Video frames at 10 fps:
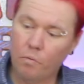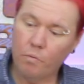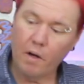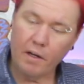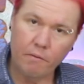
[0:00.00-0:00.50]

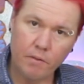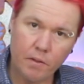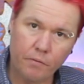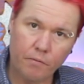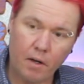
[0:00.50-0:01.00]
right over to
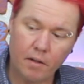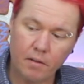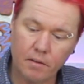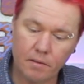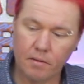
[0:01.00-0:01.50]
the
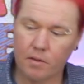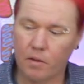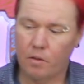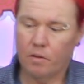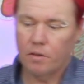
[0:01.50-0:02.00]
front. So
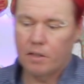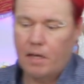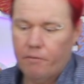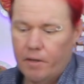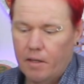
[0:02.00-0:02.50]
you're not just
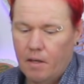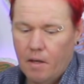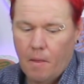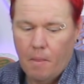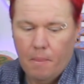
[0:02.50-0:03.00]
covering
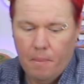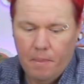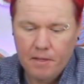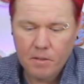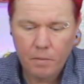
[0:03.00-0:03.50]

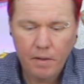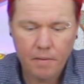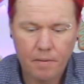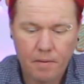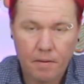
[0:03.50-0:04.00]
this
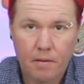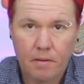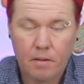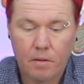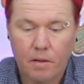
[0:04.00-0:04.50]
width,
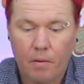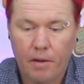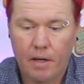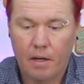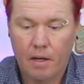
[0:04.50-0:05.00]
you're
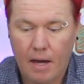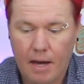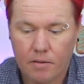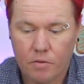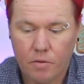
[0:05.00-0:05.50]
going
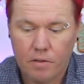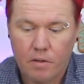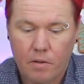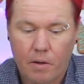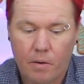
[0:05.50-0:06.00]
extra
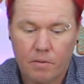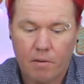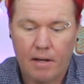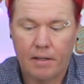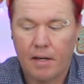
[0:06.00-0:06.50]
so it goes
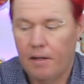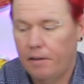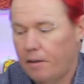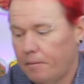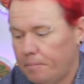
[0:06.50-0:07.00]
around and under.